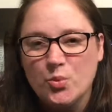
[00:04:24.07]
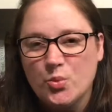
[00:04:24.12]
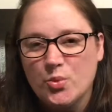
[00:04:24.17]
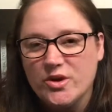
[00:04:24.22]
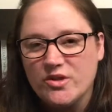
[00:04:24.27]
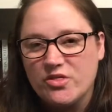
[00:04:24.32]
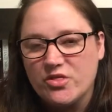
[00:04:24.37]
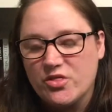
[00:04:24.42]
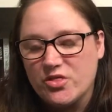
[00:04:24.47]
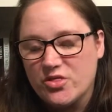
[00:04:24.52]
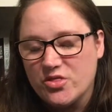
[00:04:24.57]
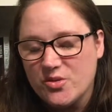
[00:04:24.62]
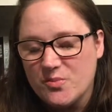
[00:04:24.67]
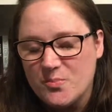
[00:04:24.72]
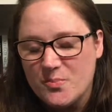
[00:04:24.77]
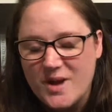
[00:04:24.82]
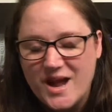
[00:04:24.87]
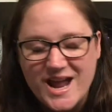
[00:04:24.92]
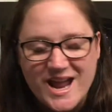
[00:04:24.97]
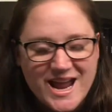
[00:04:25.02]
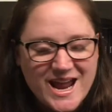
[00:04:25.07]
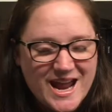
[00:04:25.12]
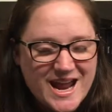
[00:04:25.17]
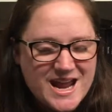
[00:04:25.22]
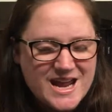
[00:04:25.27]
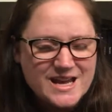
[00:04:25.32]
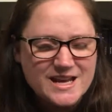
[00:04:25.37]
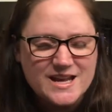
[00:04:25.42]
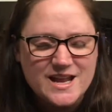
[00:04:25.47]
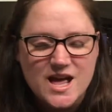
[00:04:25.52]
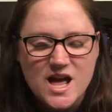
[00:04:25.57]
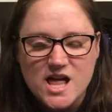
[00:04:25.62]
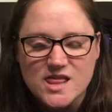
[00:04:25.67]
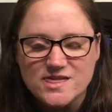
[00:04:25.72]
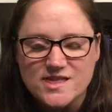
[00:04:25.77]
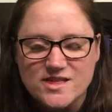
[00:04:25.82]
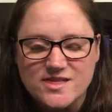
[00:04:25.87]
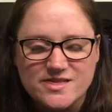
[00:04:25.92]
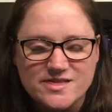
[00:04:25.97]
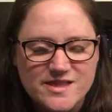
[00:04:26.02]
with the pain
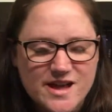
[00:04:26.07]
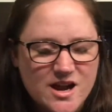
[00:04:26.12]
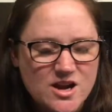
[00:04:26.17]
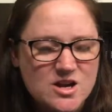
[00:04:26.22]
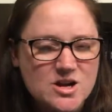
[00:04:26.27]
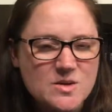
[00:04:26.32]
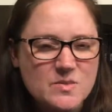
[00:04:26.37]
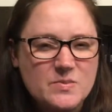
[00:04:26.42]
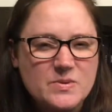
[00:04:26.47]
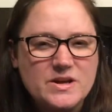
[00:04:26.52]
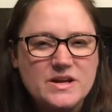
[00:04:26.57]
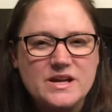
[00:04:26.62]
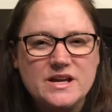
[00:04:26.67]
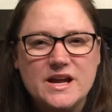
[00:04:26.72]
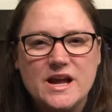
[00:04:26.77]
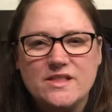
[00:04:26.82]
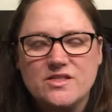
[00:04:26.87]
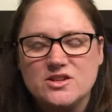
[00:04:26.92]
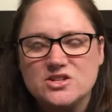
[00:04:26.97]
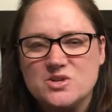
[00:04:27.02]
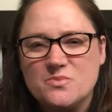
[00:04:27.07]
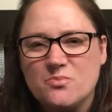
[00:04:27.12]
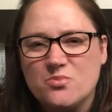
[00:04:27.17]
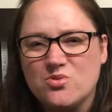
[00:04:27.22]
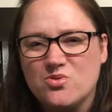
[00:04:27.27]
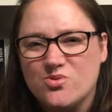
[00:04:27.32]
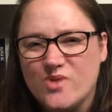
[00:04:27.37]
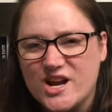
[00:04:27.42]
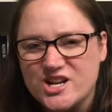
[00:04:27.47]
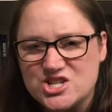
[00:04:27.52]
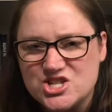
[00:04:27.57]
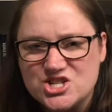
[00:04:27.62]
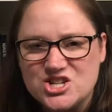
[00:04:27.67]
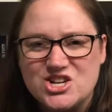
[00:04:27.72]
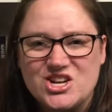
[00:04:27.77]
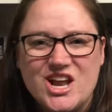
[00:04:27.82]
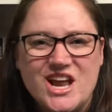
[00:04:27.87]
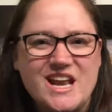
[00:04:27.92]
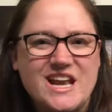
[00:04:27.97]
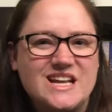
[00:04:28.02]
and the therapy and the
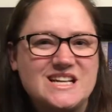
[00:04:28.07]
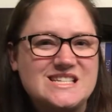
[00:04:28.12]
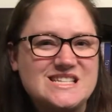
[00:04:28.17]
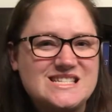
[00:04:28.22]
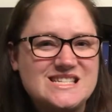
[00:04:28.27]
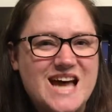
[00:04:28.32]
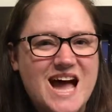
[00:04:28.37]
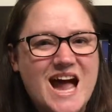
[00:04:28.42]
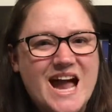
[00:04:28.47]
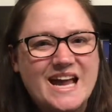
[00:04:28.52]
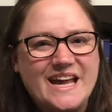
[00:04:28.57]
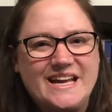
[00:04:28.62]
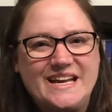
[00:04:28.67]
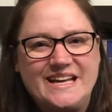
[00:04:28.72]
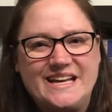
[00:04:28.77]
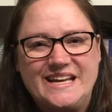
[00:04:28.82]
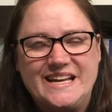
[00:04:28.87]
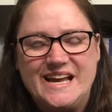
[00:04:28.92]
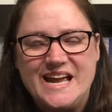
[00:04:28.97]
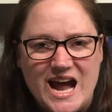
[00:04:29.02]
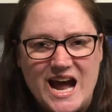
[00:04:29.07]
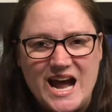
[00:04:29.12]
depression and anxiety.